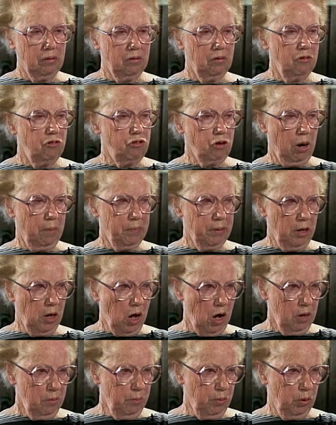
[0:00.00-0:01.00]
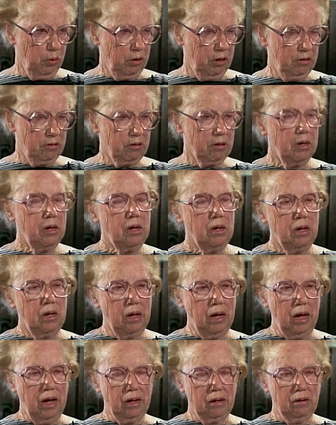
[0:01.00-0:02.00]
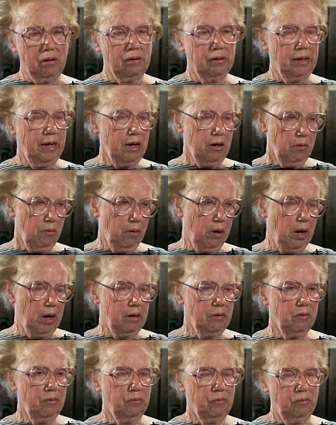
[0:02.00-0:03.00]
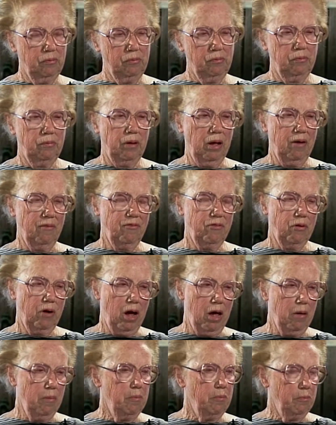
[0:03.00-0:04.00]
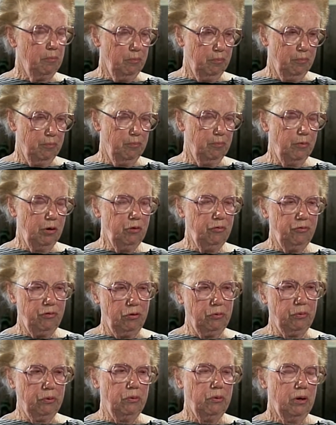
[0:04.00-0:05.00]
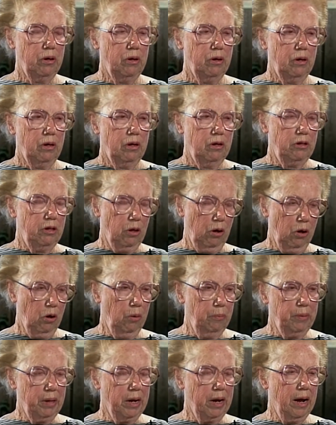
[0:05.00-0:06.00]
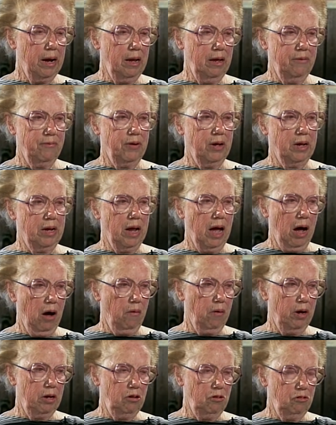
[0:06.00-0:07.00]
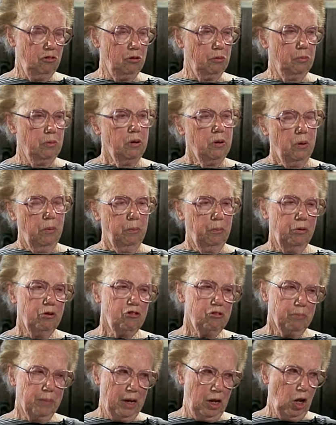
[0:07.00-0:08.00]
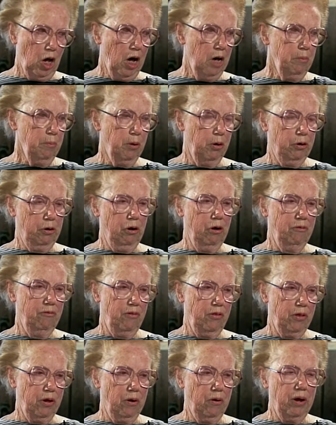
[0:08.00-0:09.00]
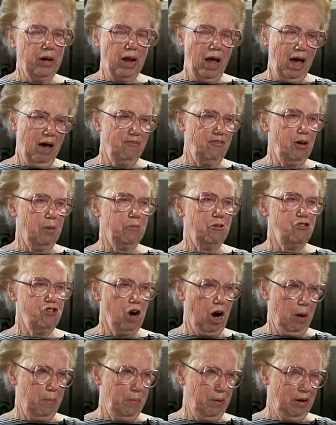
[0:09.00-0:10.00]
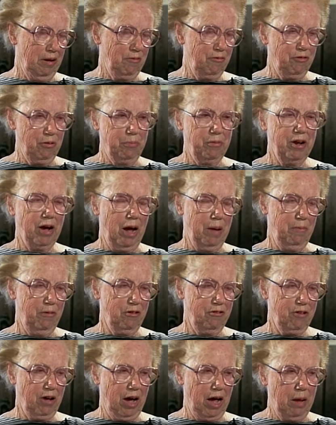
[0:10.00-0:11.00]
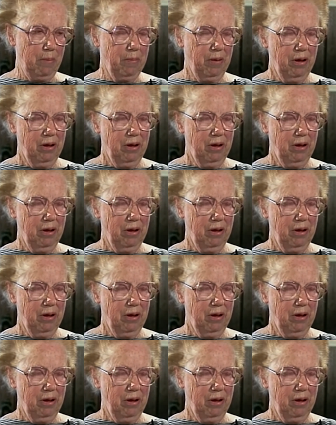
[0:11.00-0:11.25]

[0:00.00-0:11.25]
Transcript: sharpened lawnmowers. And later on, after I moved to the home that I live in now, I used to push my lawnmower over there and have him sharpen it from time to time.